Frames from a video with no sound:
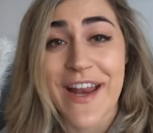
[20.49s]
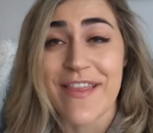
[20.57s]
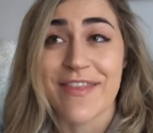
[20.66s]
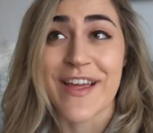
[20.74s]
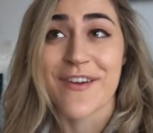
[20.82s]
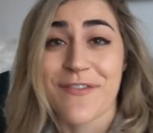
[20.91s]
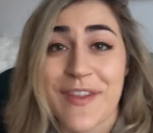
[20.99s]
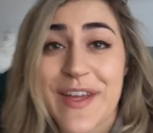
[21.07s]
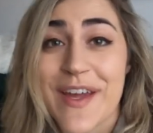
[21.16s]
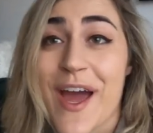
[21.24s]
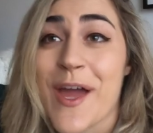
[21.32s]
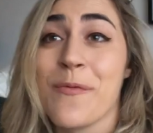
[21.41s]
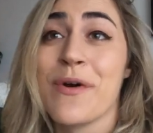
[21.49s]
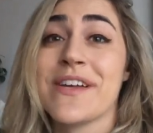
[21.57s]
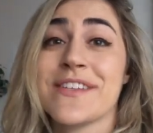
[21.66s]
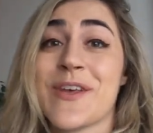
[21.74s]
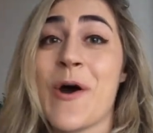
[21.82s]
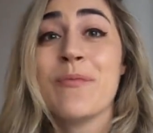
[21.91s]
And thankfully I
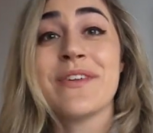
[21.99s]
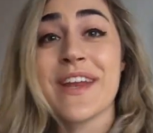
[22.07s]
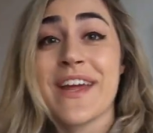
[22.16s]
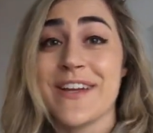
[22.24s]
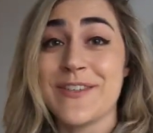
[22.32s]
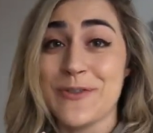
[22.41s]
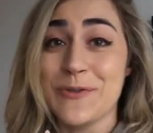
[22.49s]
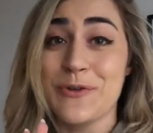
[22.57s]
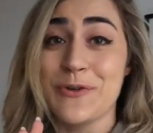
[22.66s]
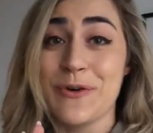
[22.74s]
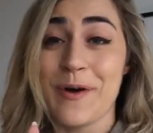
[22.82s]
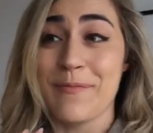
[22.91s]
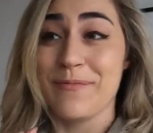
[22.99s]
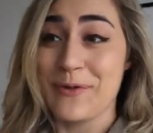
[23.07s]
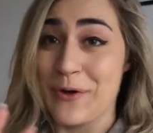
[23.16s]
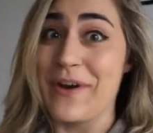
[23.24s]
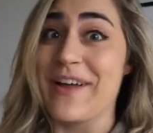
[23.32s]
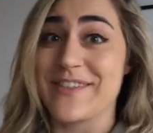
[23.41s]
was home today to
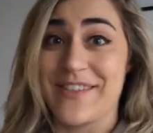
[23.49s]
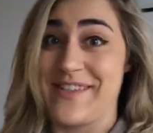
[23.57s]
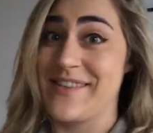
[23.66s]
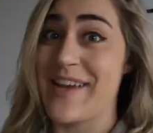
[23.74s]
go downstairs and